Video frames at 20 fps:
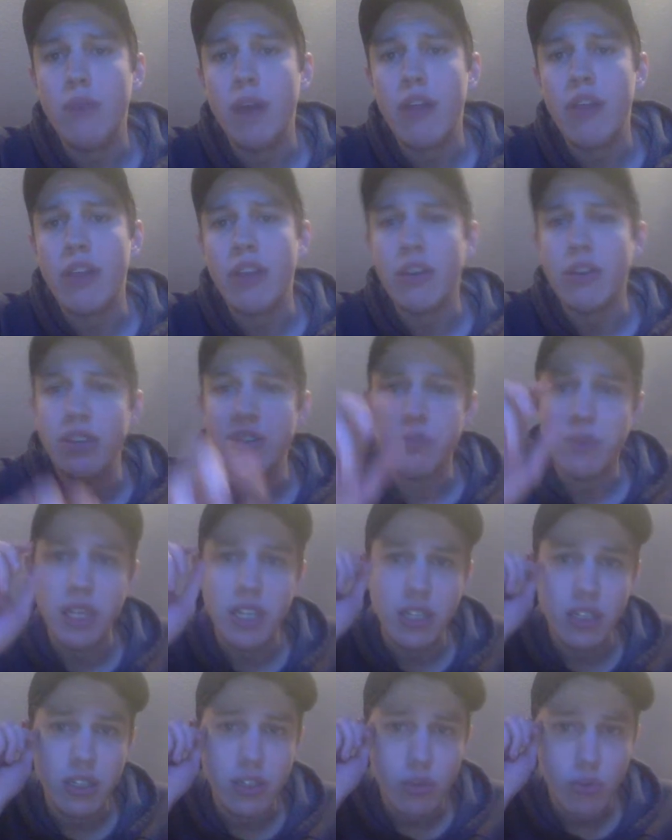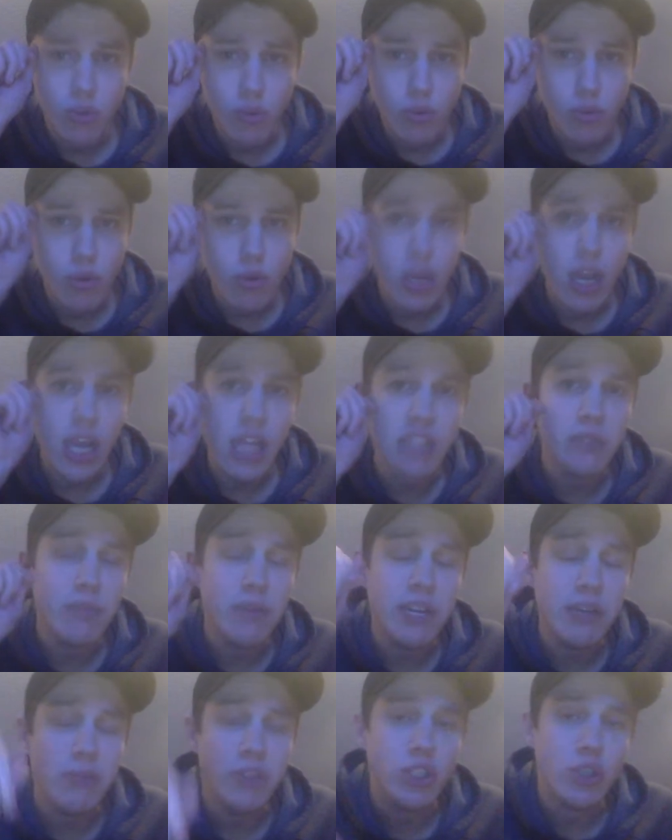I think it leaves me in as
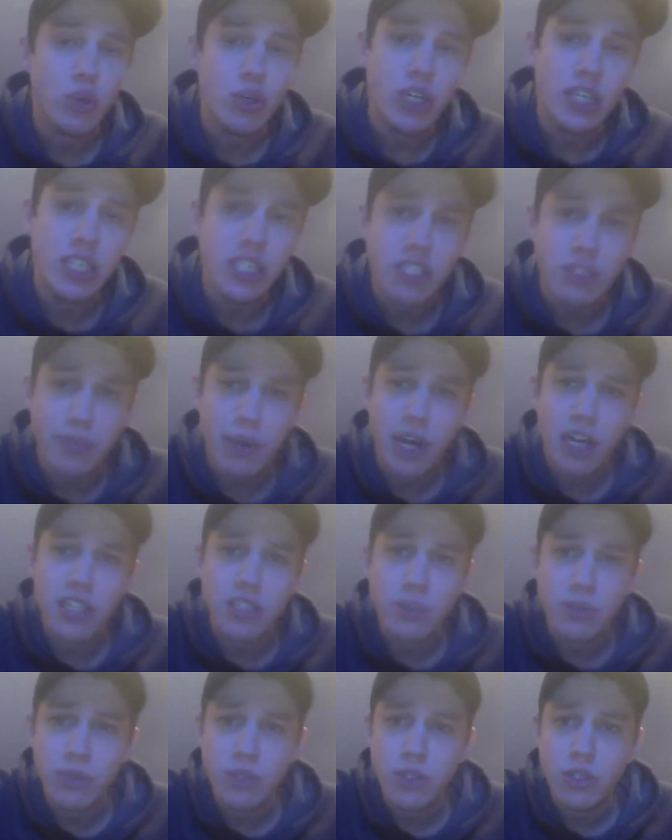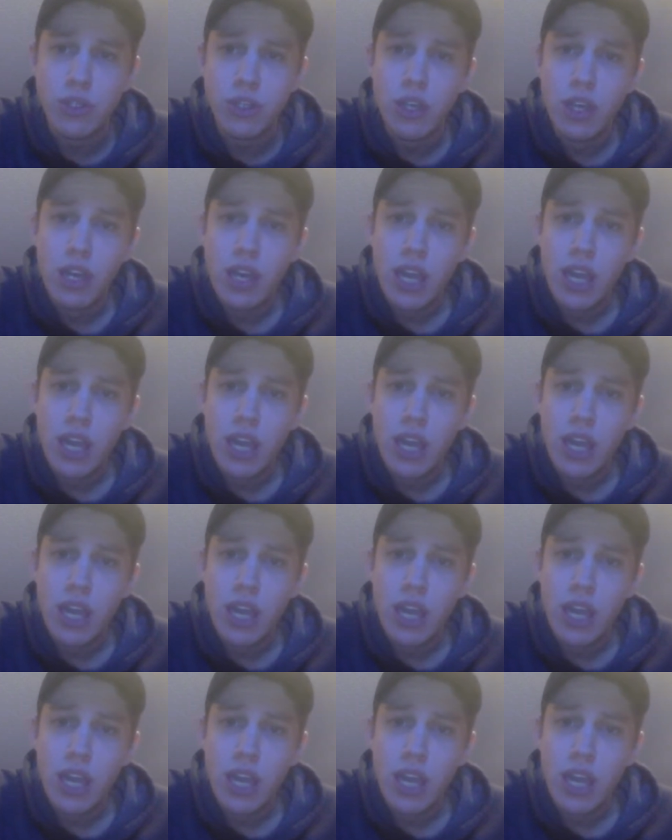many majorities as possible,